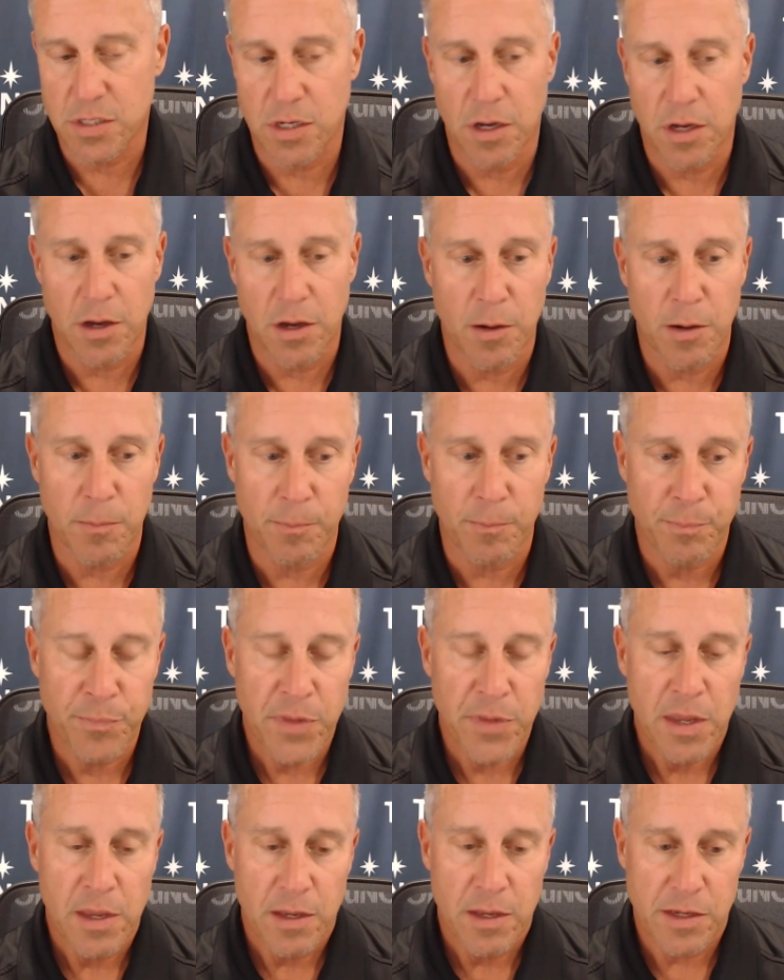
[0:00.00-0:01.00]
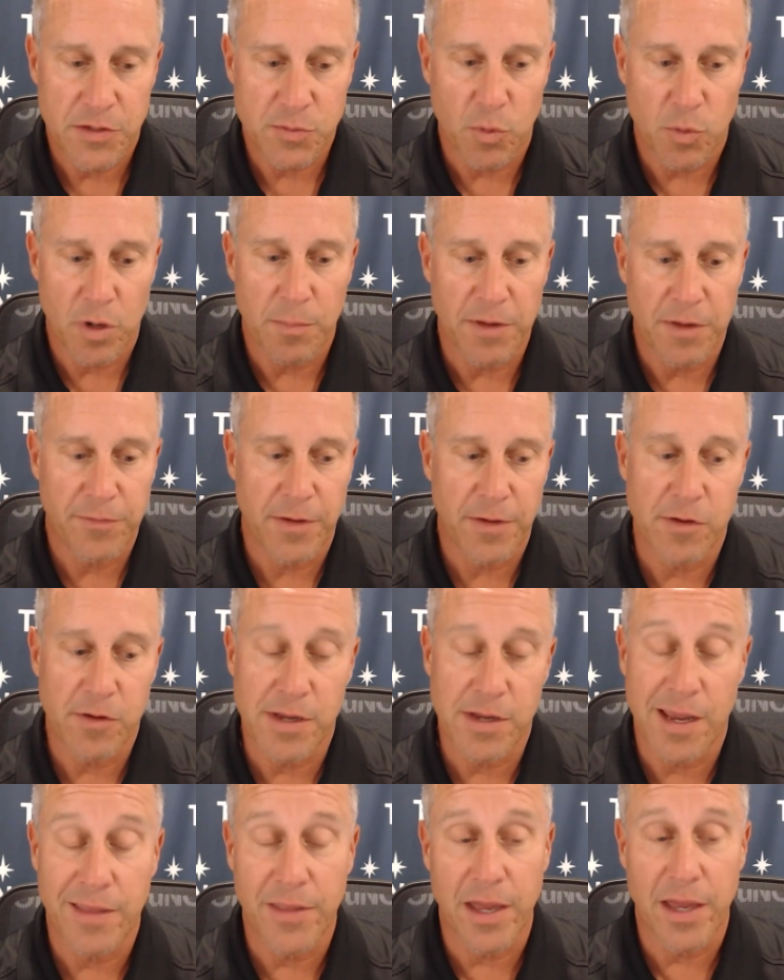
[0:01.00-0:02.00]
Um, is one of my favorite.
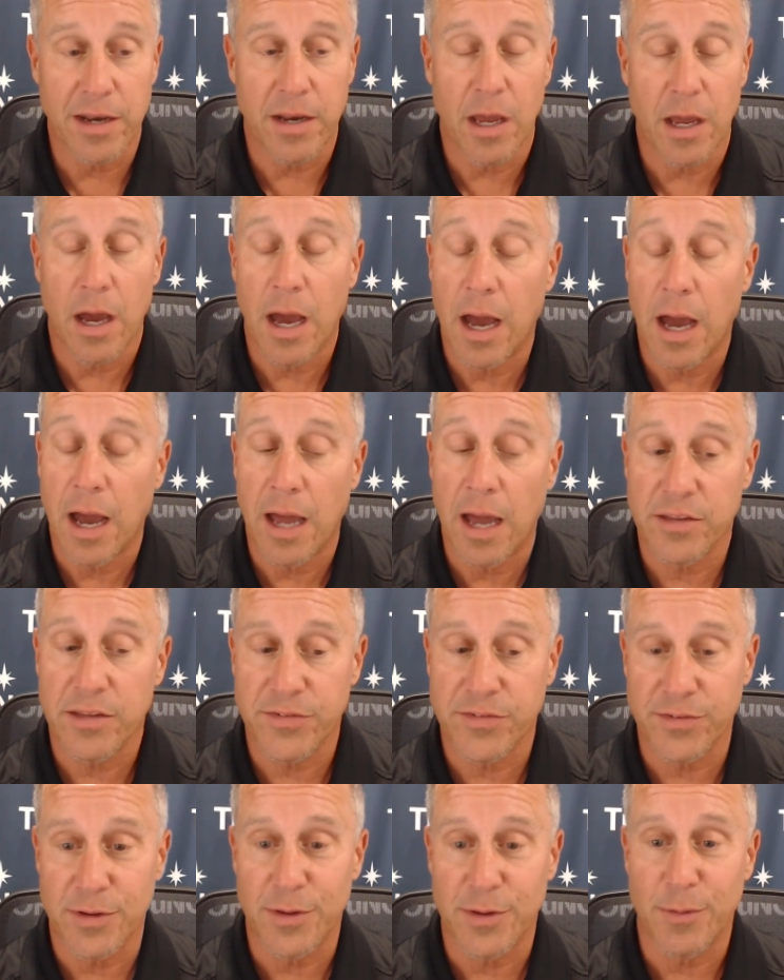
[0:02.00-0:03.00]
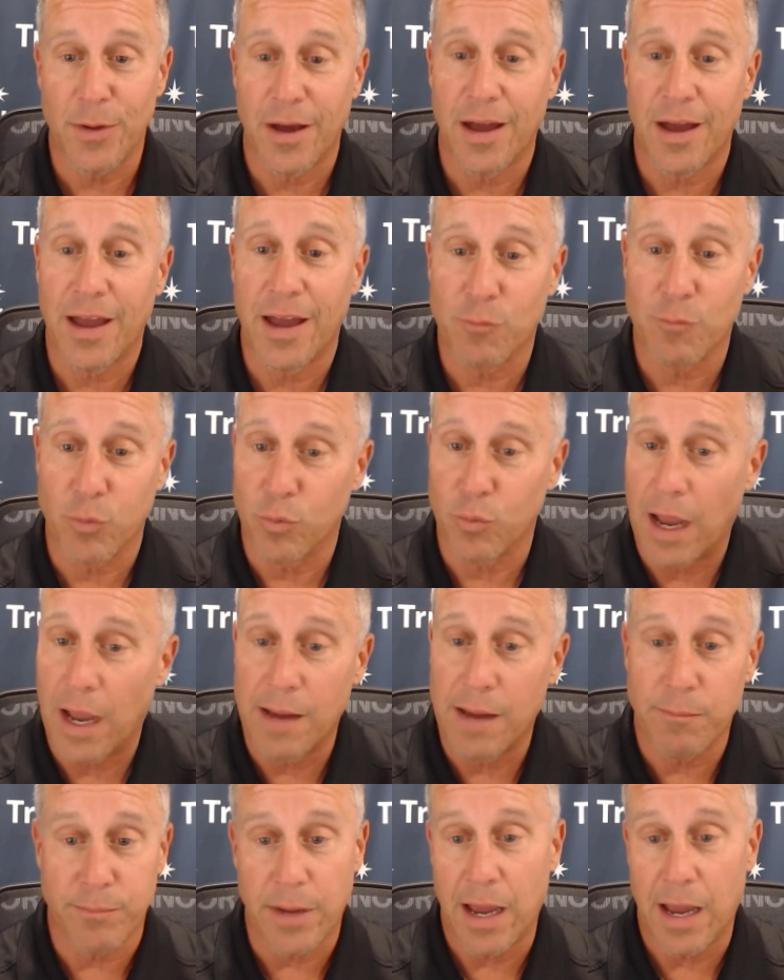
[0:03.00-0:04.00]
And then honestly, I, I
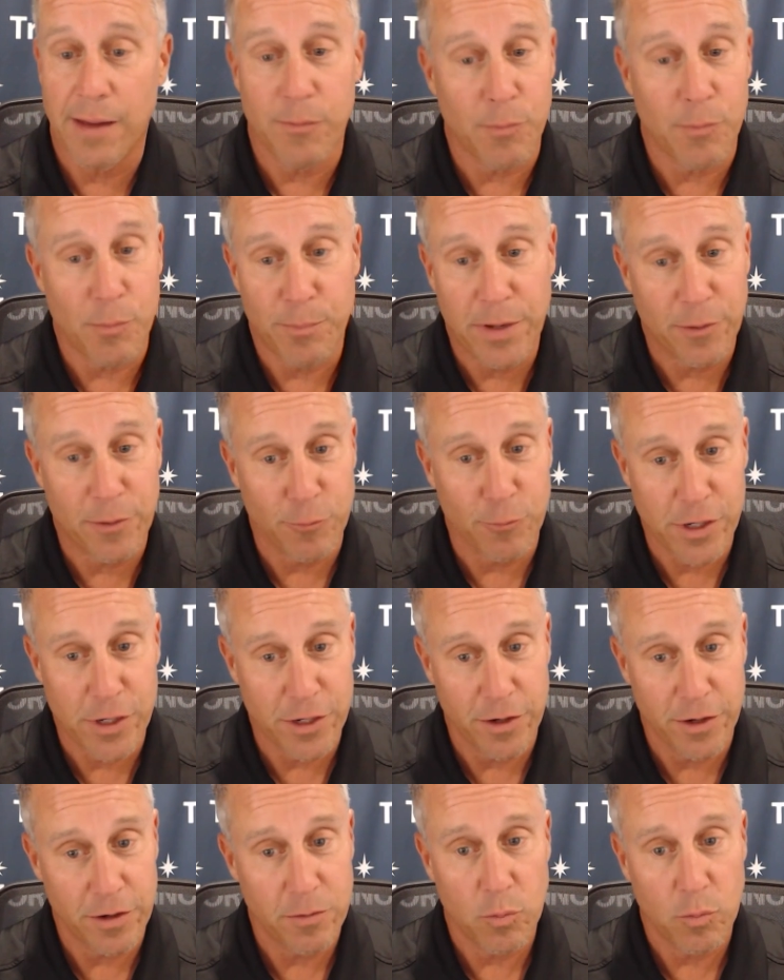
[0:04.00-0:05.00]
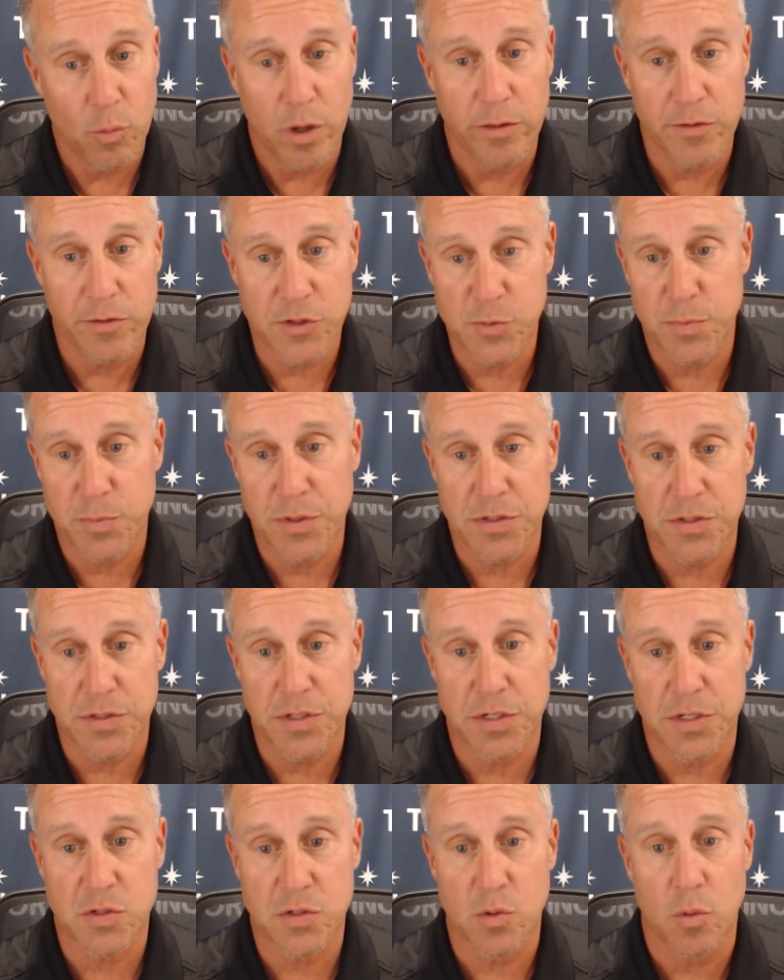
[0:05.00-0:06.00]
I'm a big reader, whether it's
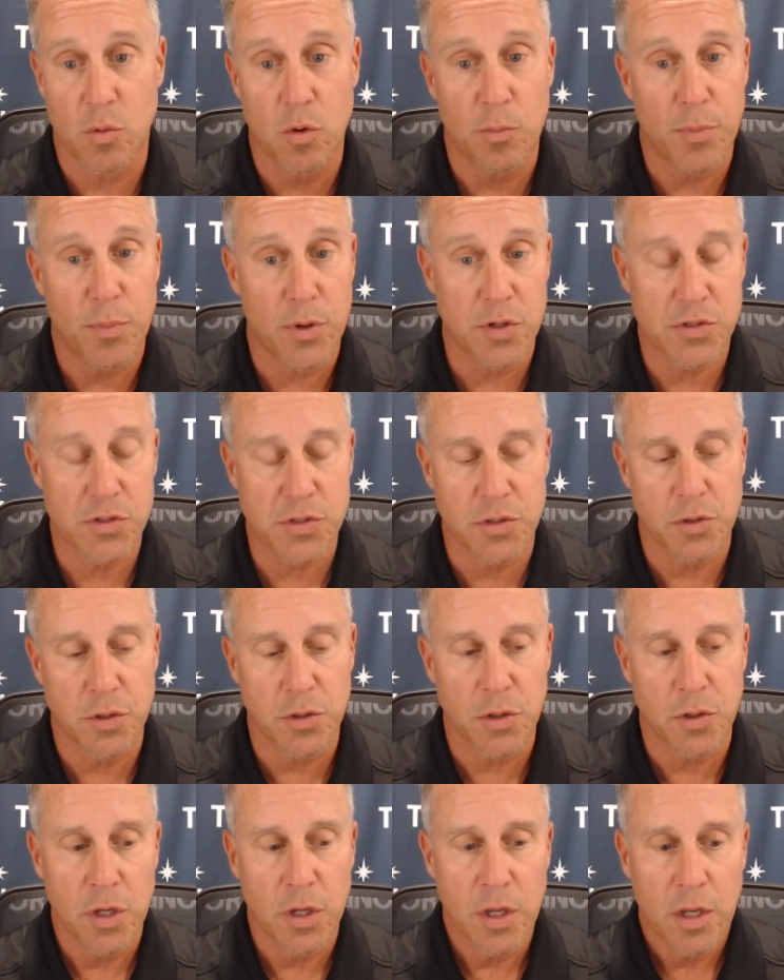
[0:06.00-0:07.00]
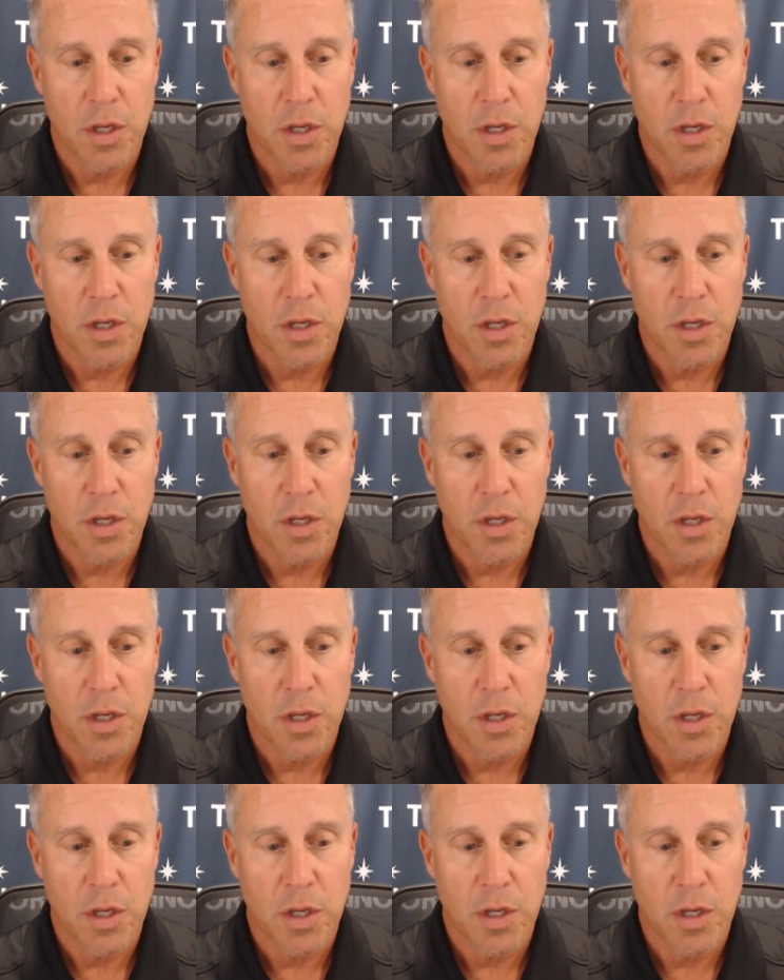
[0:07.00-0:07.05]
business or personal.